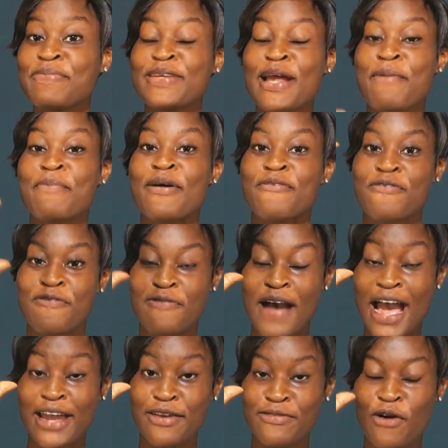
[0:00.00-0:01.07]
number
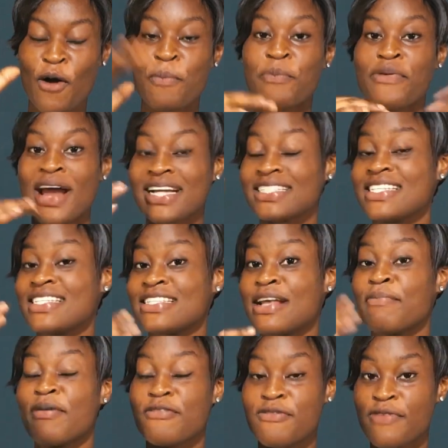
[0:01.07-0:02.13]
5, or practice
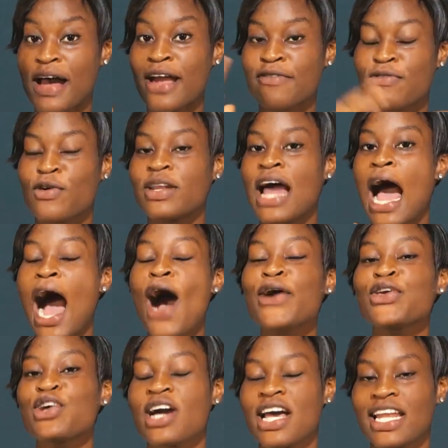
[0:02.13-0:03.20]
number 5 on how
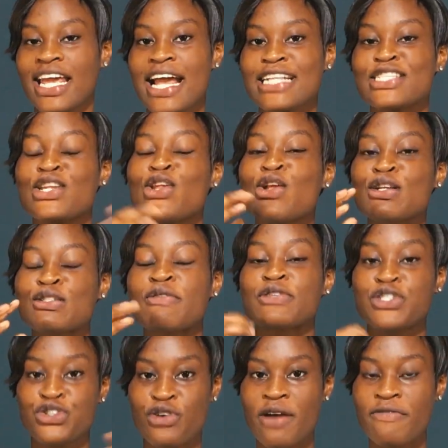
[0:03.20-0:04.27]
you can get a lot
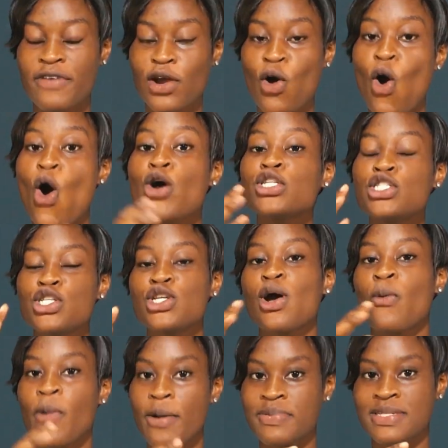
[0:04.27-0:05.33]
of traffic onto
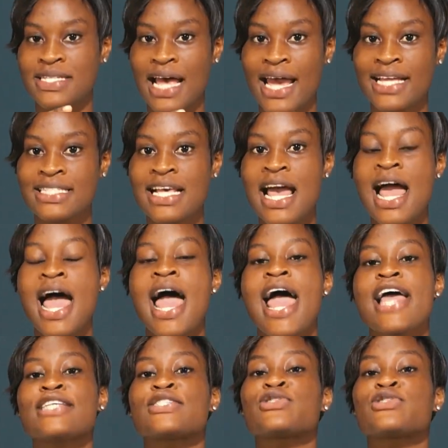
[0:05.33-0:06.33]
your website, is